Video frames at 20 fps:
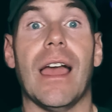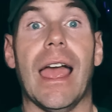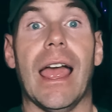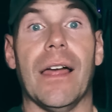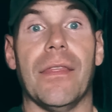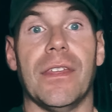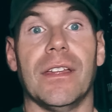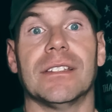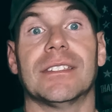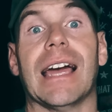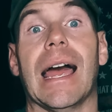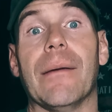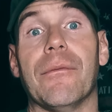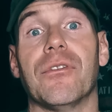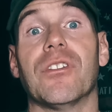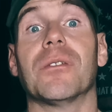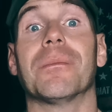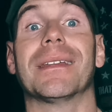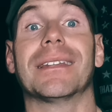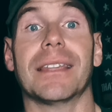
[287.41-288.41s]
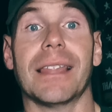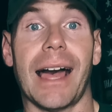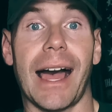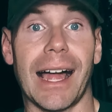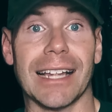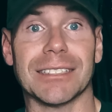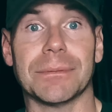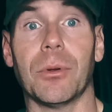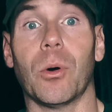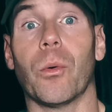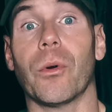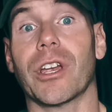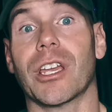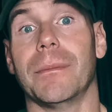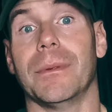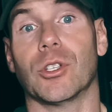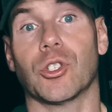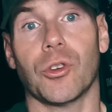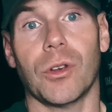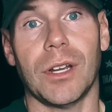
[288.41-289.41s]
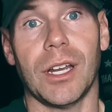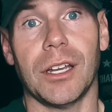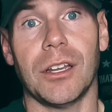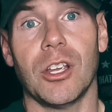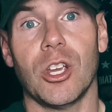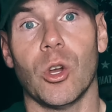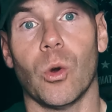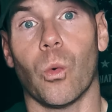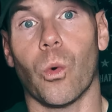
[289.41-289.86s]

and then time for them to get to the hospital where it can be treated.